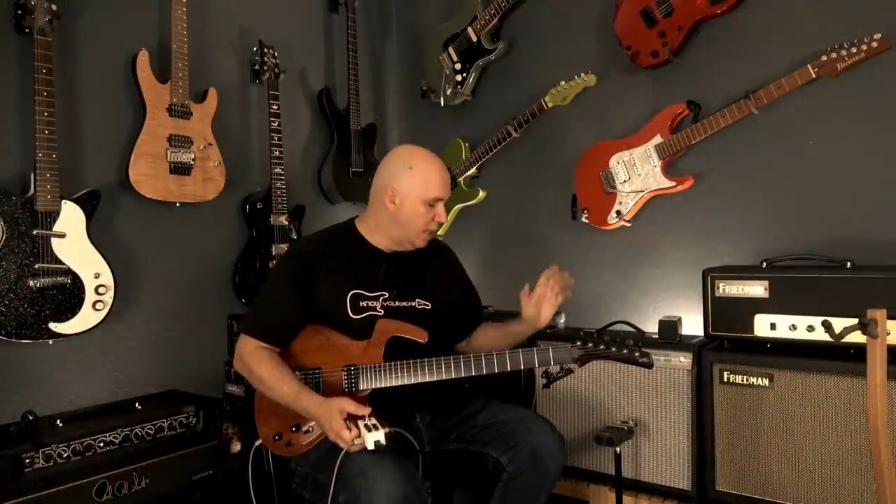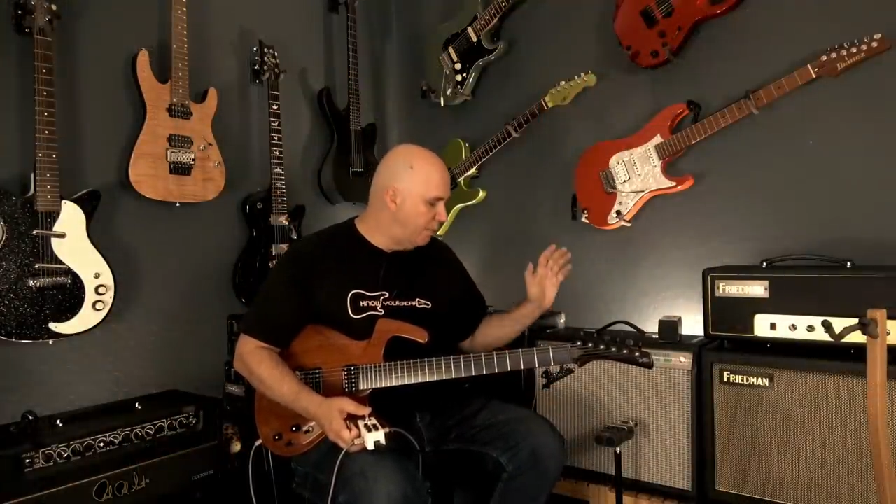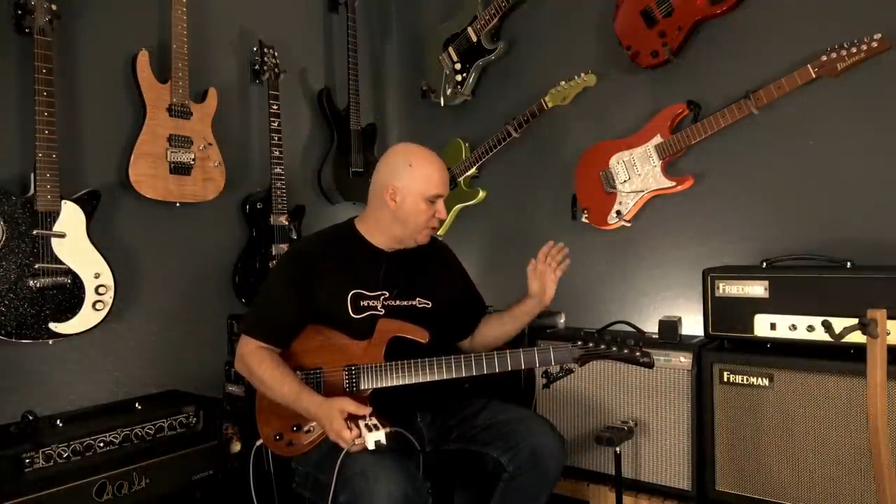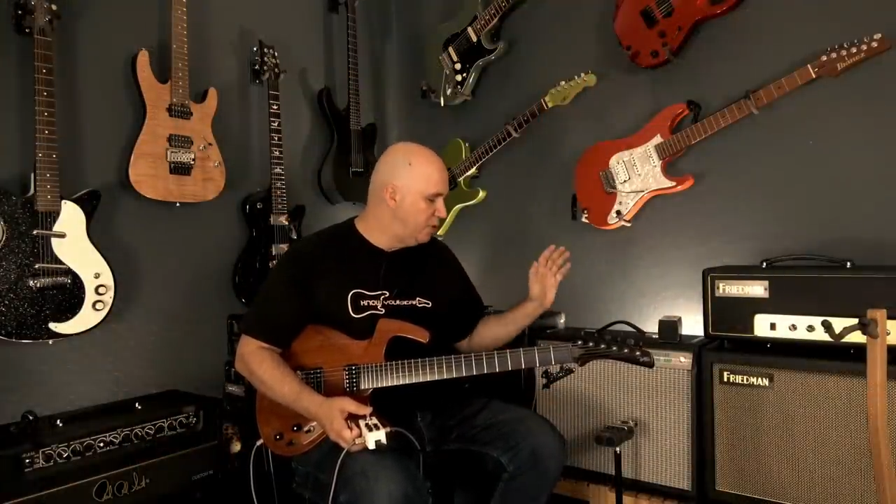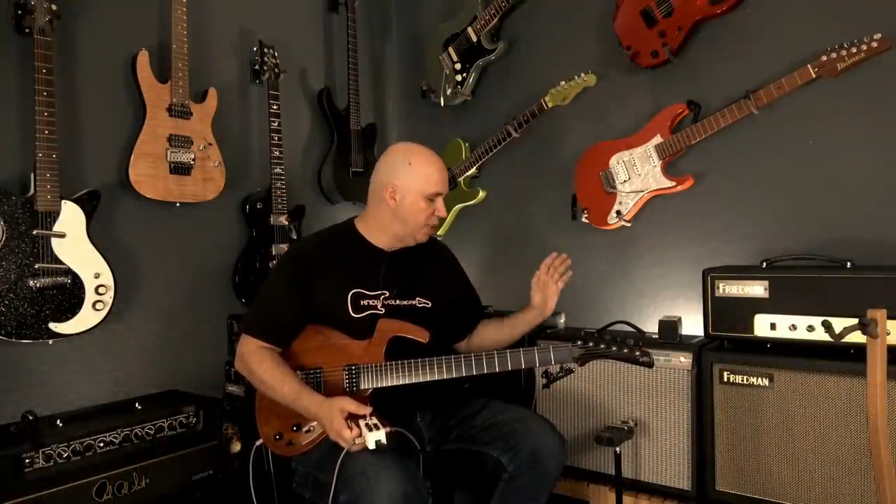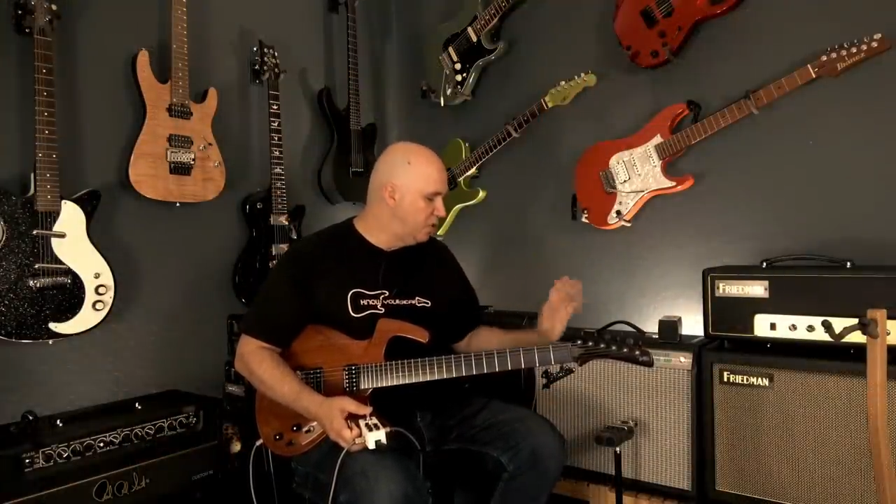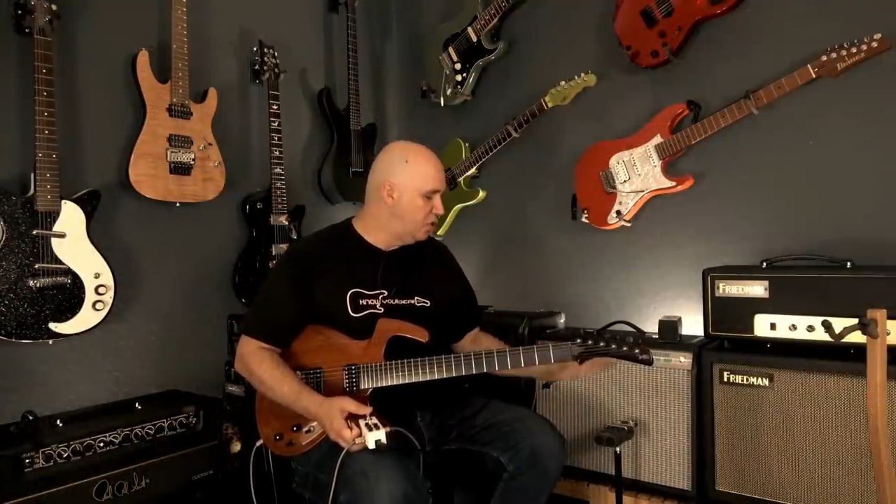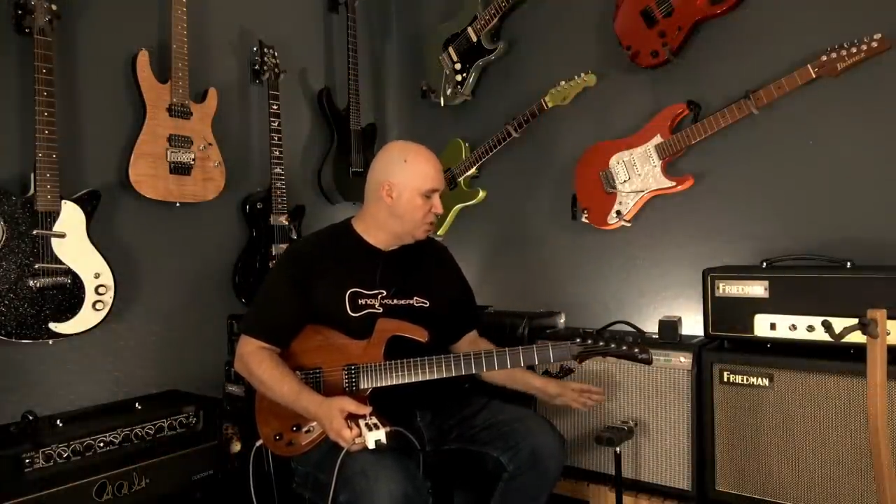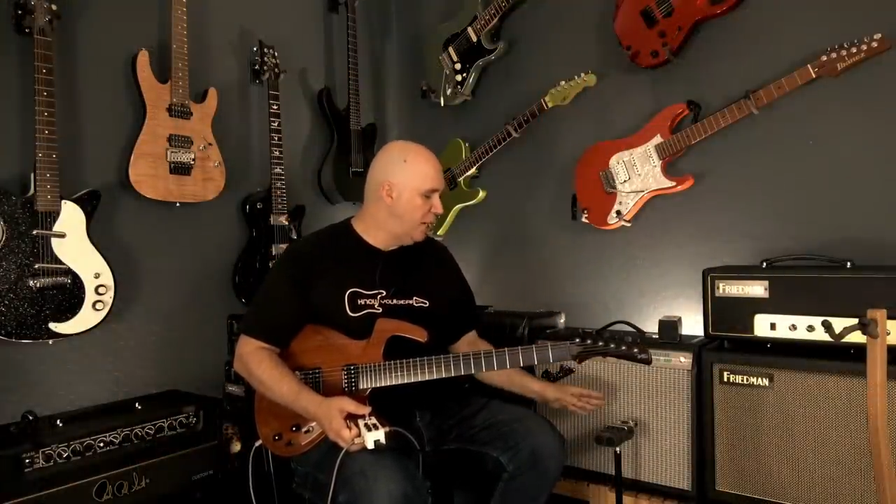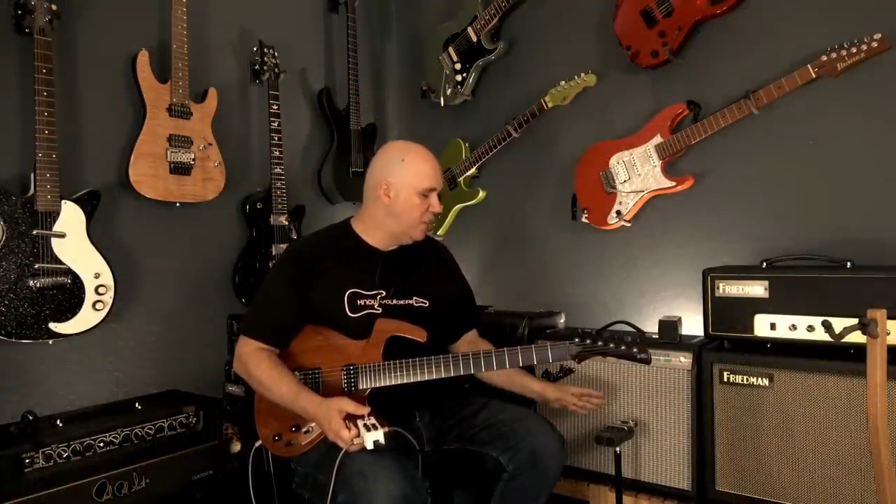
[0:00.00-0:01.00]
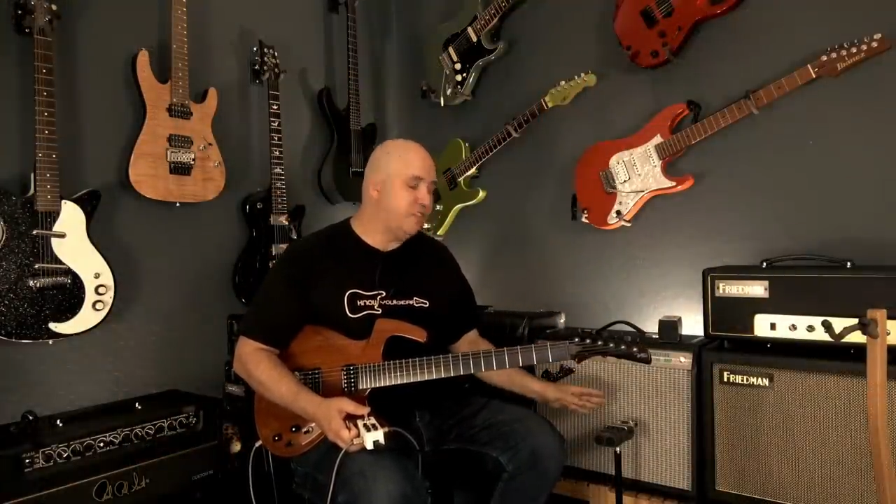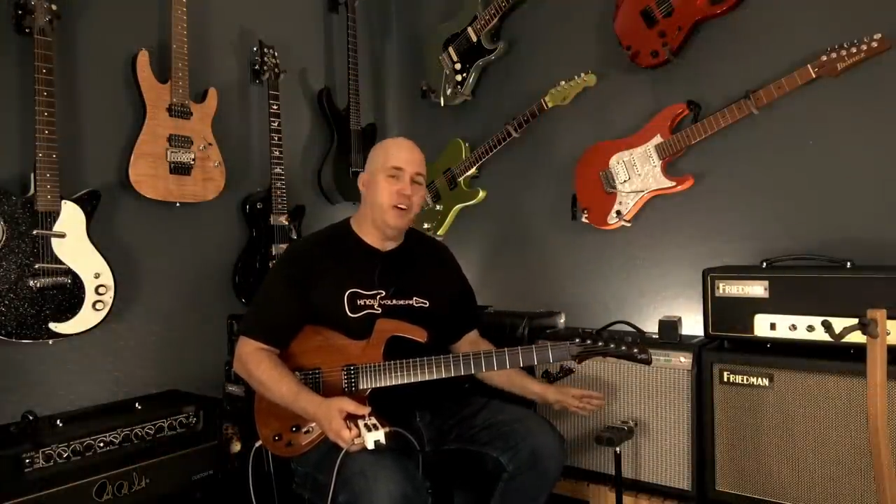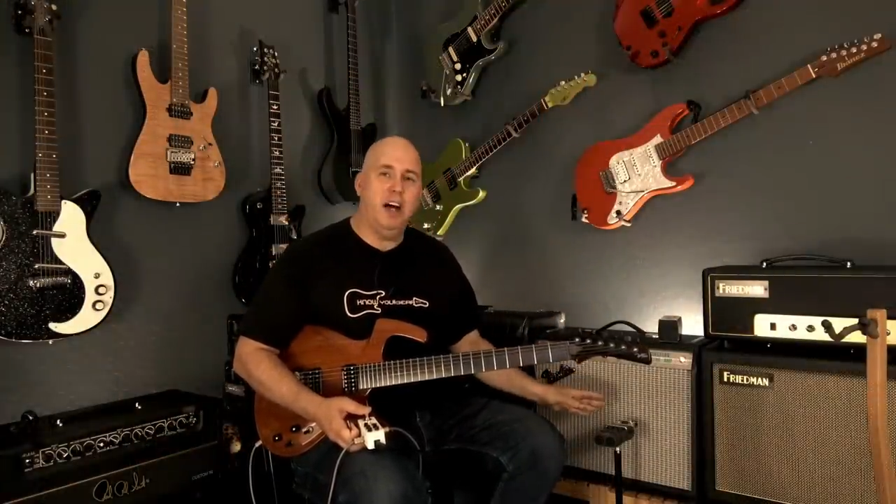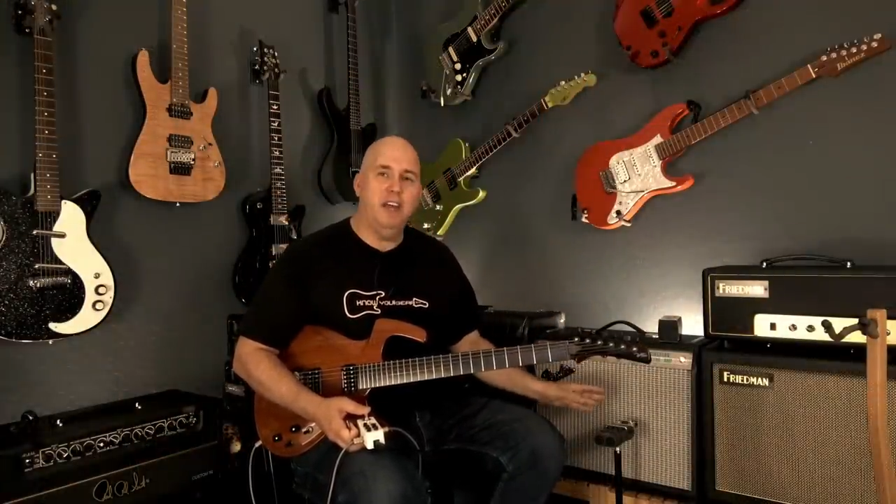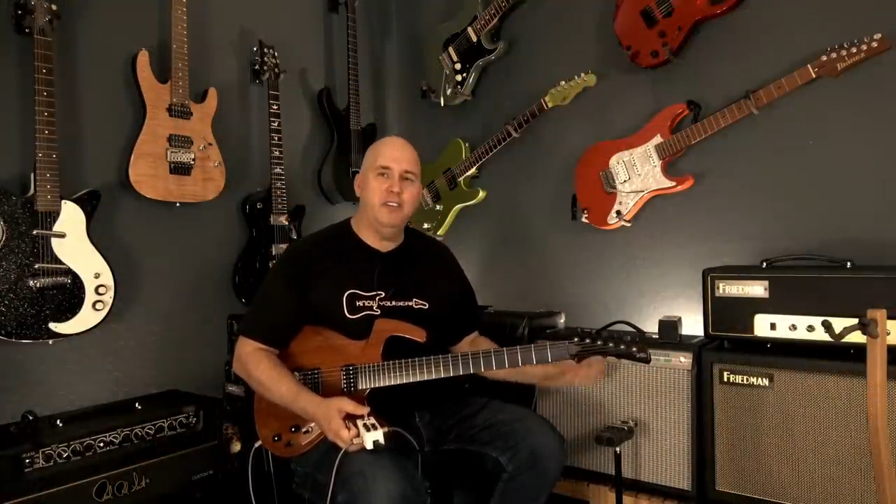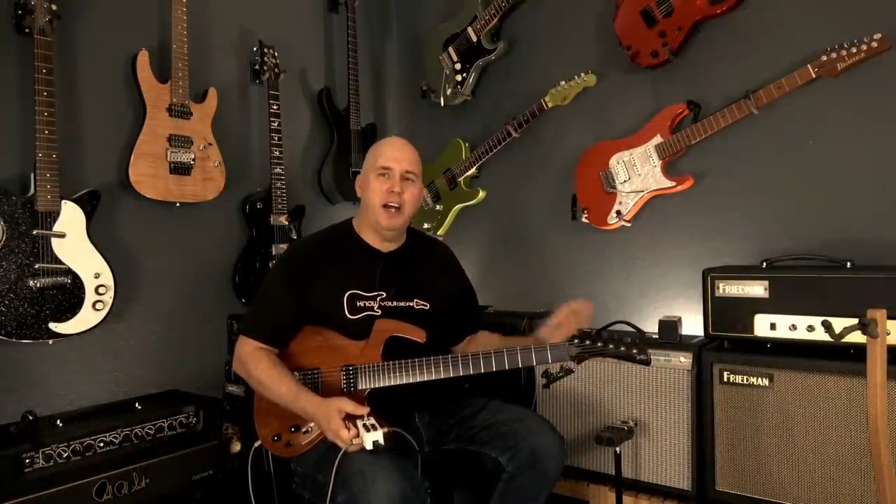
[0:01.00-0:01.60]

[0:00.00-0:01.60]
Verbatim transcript: I'm using a Zoom H5.